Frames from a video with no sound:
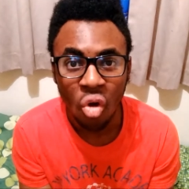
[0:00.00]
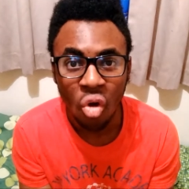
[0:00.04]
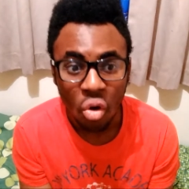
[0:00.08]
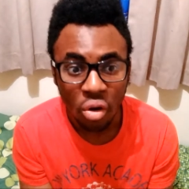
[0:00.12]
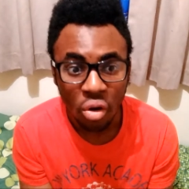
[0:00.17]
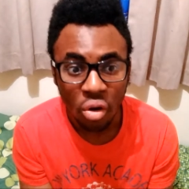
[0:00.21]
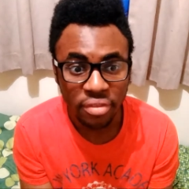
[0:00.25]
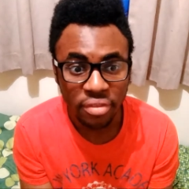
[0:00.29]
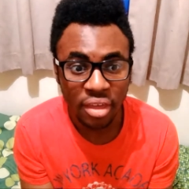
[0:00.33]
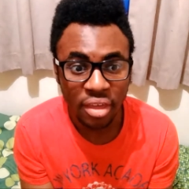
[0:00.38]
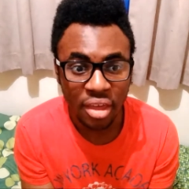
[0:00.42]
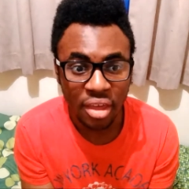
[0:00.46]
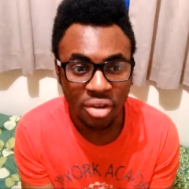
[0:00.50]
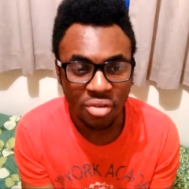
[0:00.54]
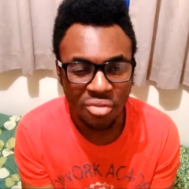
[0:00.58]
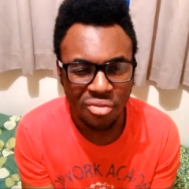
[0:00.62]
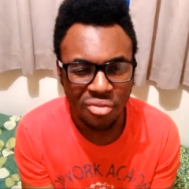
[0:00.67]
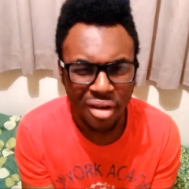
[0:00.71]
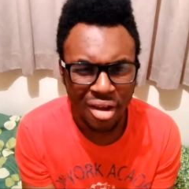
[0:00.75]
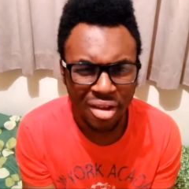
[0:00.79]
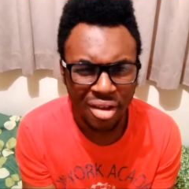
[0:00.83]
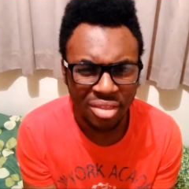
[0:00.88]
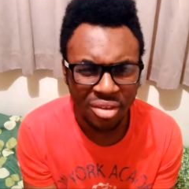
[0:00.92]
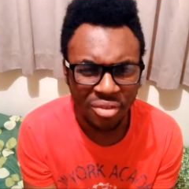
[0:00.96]
or if they get it
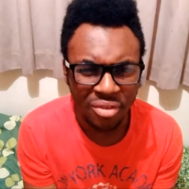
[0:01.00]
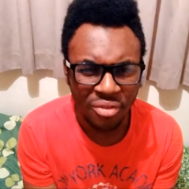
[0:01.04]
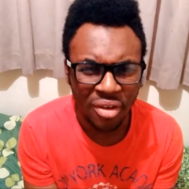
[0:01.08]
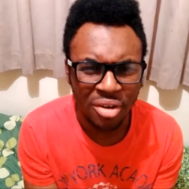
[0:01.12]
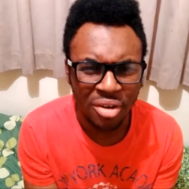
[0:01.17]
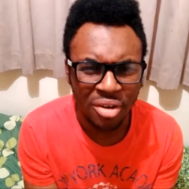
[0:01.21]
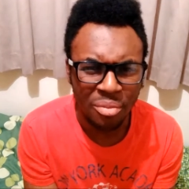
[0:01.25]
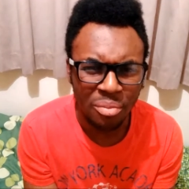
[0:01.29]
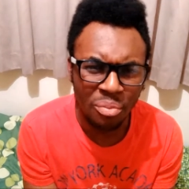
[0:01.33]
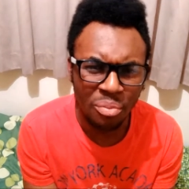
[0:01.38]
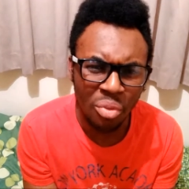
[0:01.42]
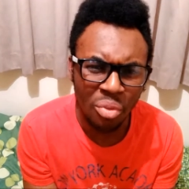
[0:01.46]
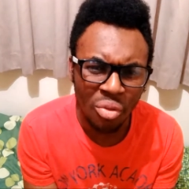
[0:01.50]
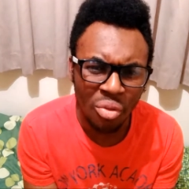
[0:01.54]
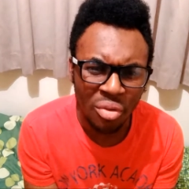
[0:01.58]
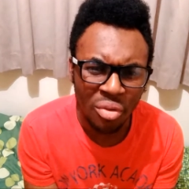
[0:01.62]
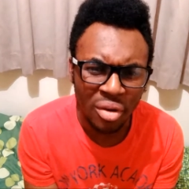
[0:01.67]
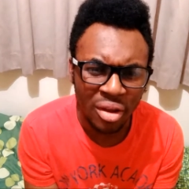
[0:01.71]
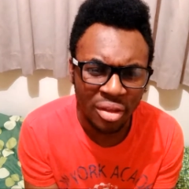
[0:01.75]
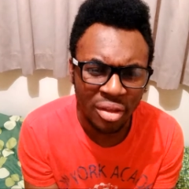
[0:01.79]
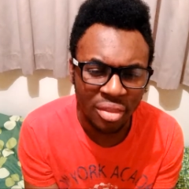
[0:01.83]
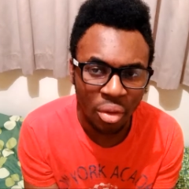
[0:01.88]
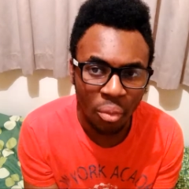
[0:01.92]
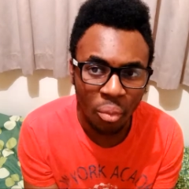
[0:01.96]
right, they find it
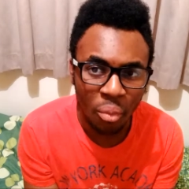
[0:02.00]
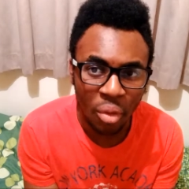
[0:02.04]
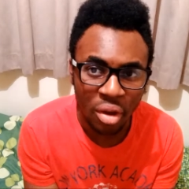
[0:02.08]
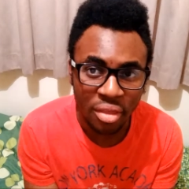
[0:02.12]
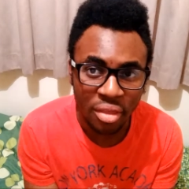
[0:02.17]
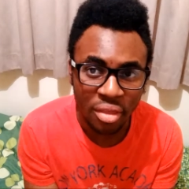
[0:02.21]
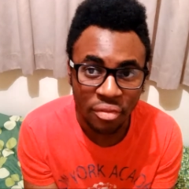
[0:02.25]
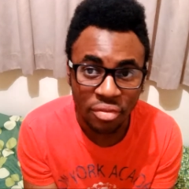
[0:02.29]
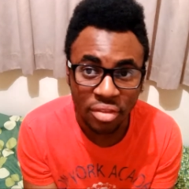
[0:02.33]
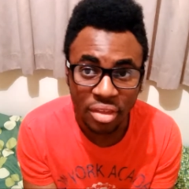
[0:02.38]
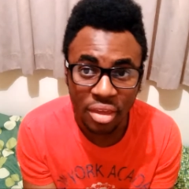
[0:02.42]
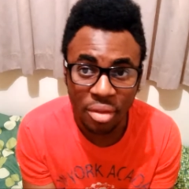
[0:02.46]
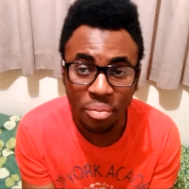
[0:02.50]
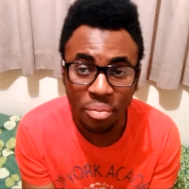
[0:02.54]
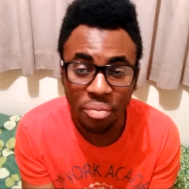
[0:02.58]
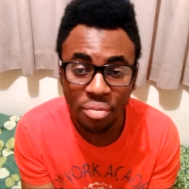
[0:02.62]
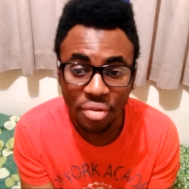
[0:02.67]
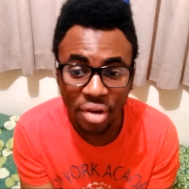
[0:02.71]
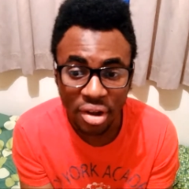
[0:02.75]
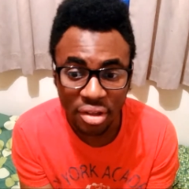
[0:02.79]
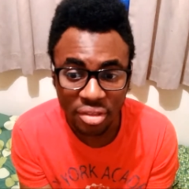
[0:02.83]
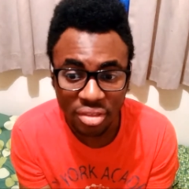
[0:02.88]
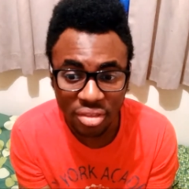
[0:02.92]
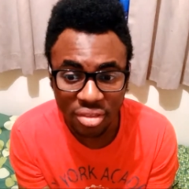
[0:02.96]
boring, that why do they have to keep
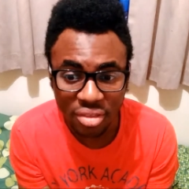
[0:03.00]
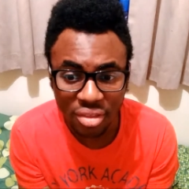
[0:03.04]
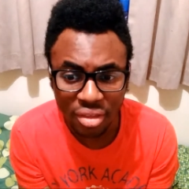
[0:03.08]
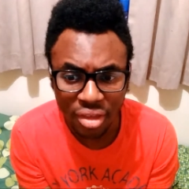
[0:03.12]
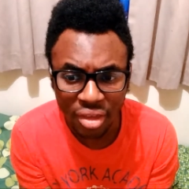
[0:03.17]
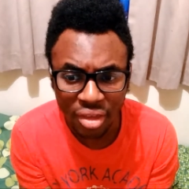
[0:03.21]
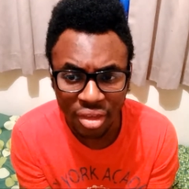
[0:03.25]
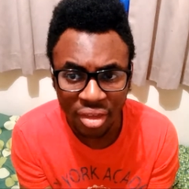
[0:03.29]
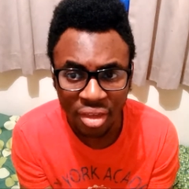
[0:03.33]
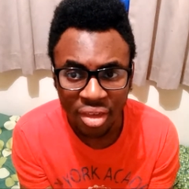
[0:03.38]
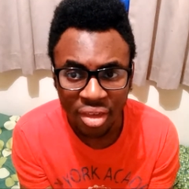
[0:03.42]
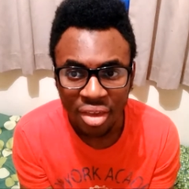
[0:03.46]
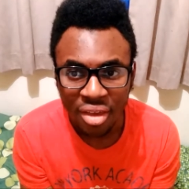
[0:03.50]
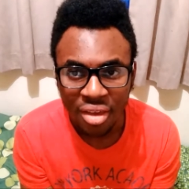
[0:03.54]
practicing it.